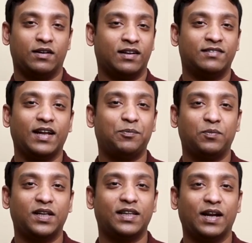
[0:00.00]
Does that
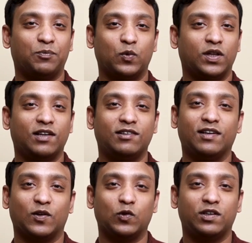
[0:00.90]
mean that mudras
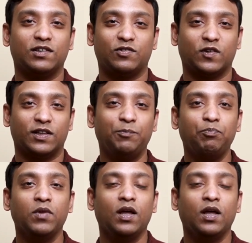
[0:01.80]
are useless for them?